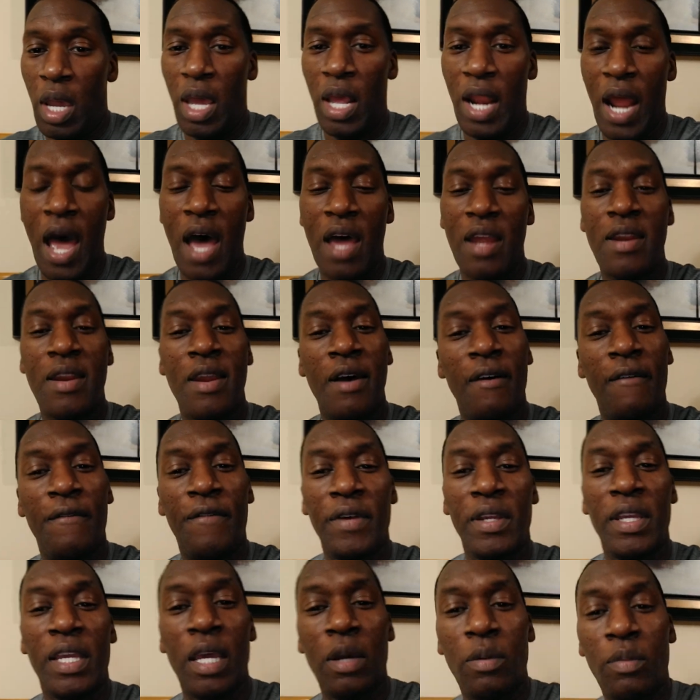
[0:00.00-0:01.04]
And I'll never
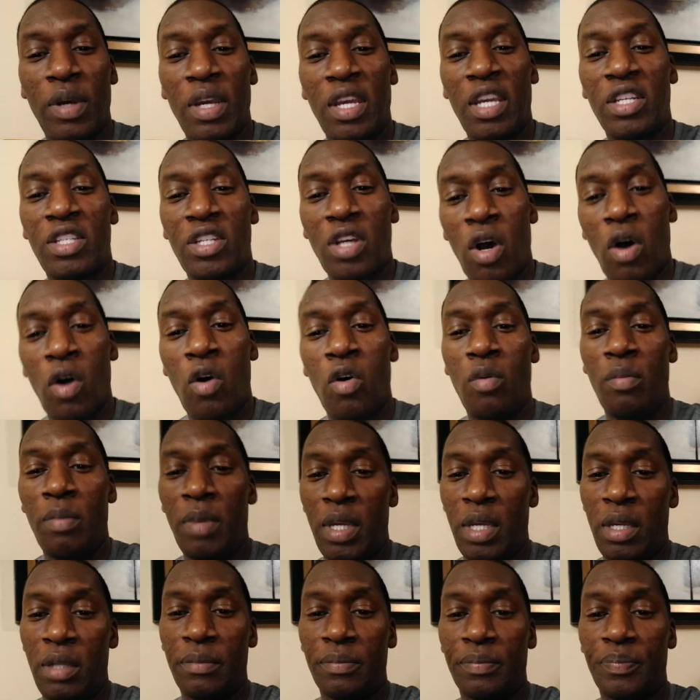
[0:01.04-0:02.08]
forget when he told
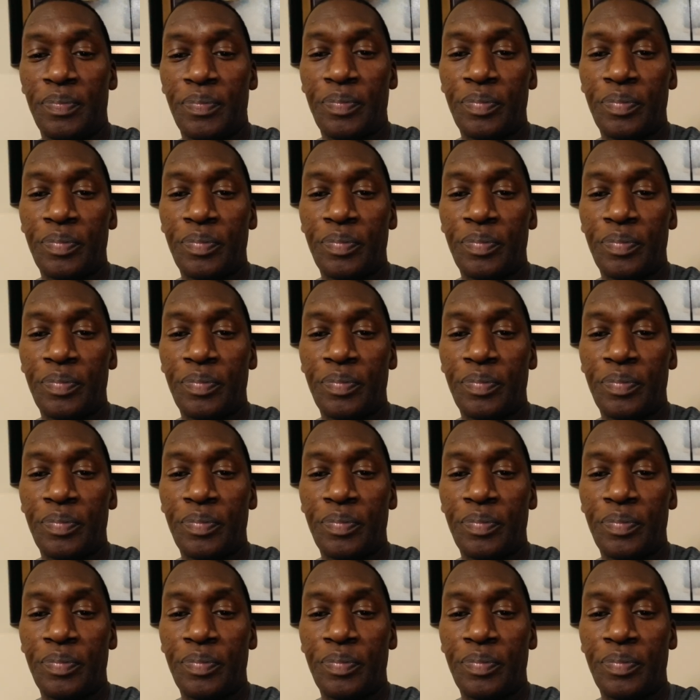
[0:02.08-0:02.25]
me,